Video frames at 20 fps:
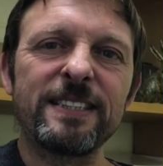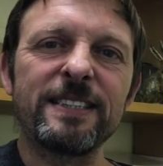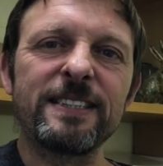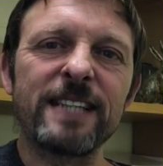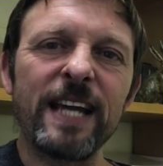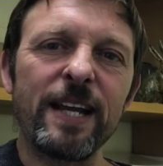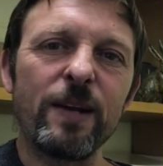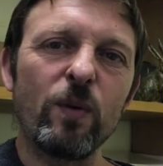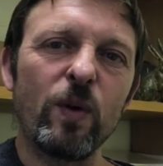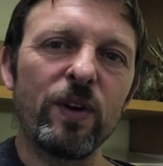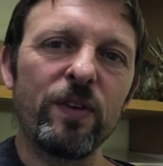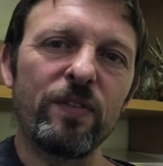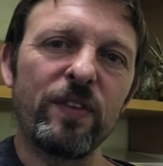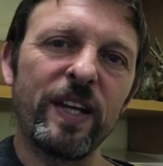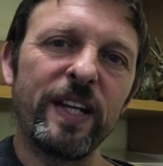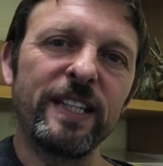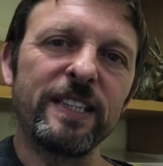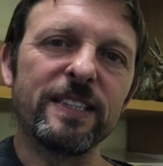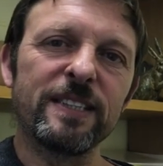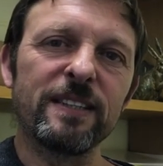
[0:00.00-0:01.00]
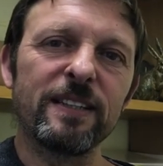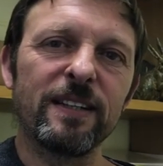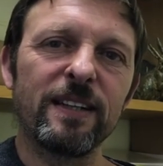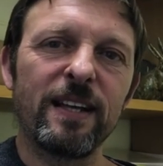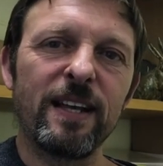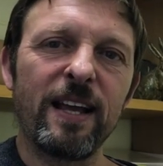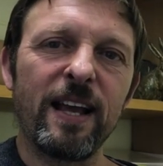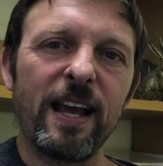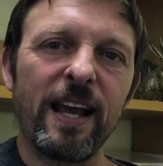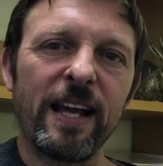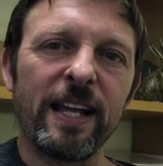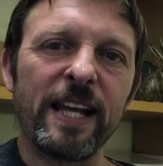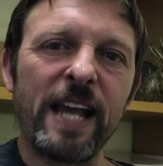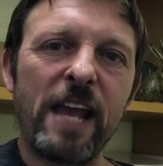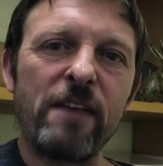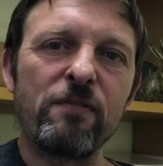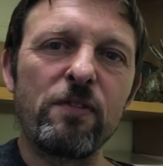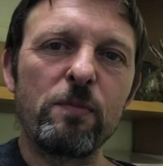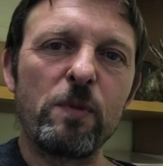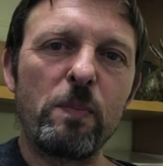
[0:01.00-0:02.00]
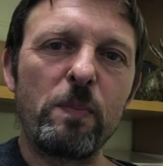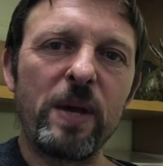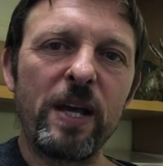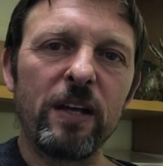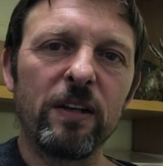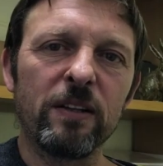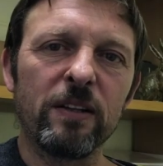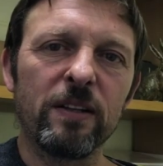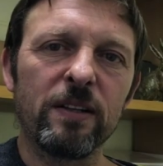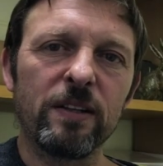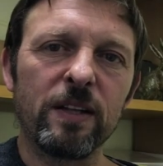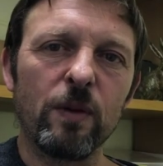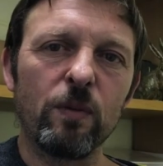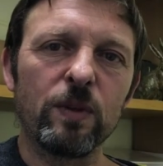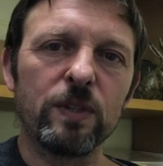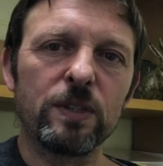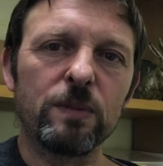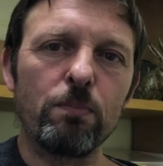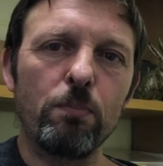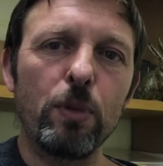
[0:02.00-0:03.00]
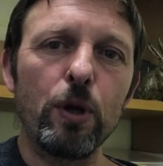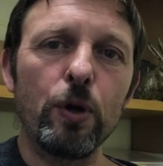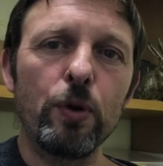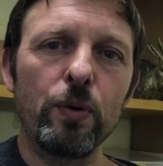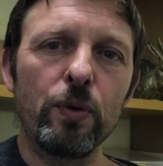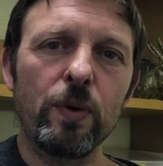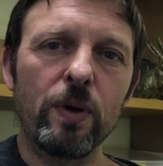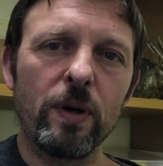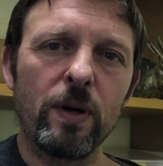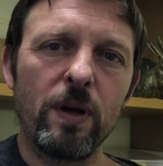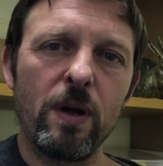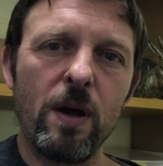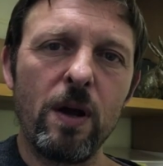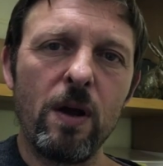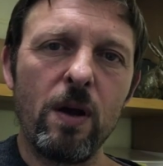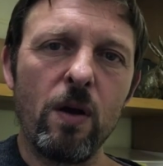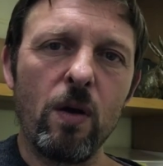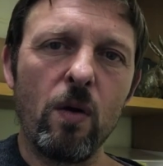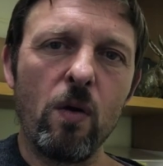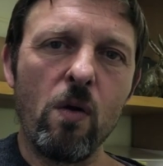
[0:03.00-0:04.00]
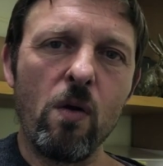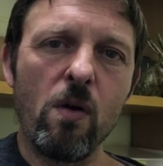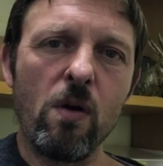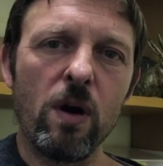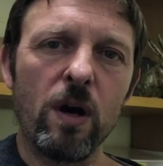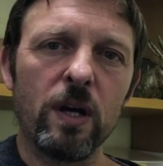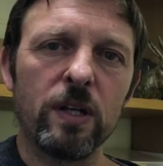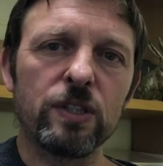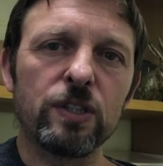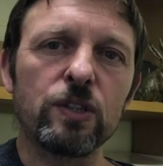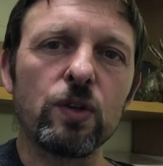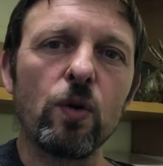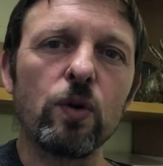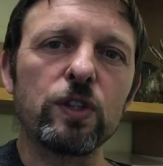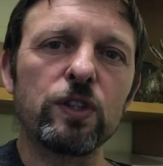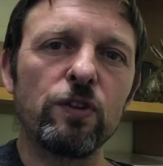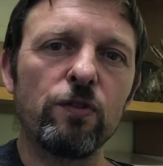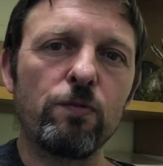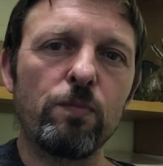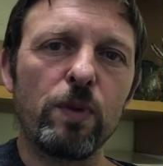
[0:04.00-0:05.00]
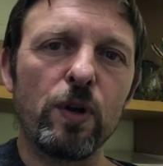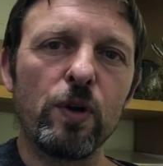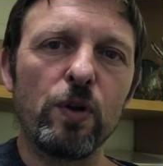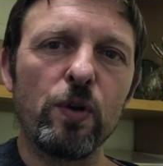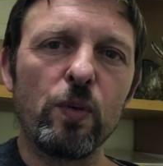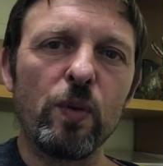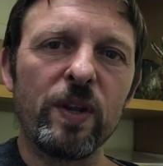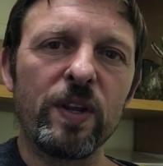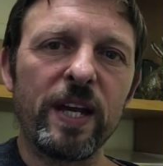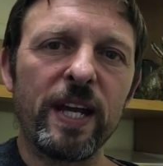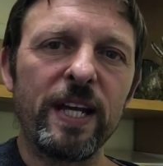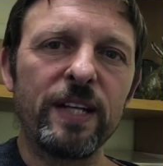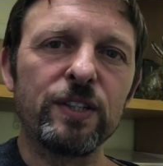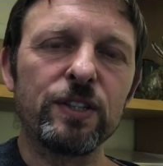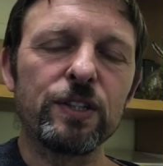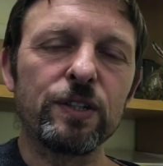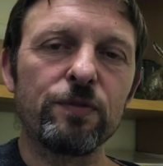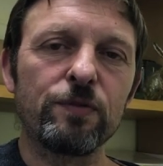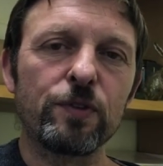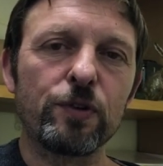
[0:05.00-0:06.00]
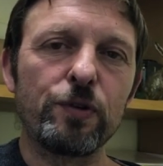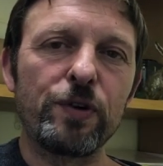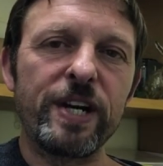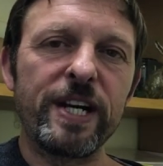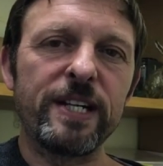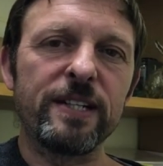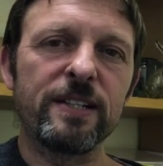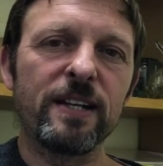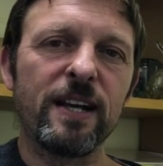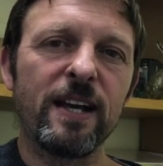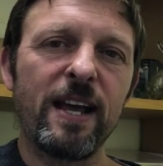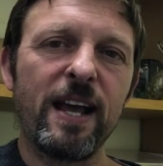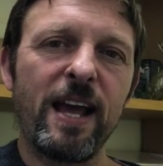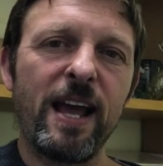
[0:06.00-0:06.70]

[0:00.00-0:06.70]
"Take one of these," and gave him a pill that was blue, or a sort of blue with a hint of green.